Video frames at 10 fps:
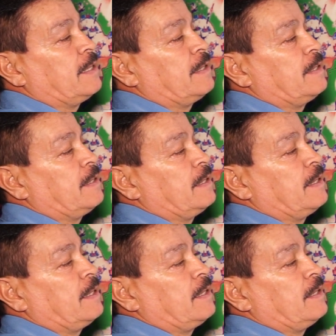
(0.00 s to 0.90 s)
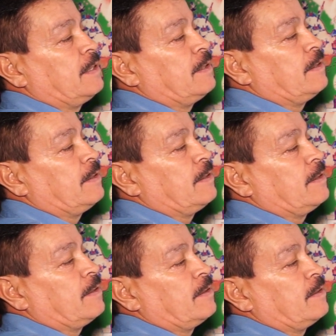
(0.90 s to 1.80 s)

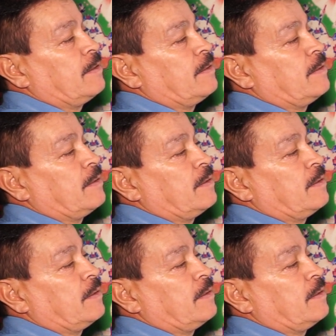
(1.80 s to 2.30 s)
Nobody speaks.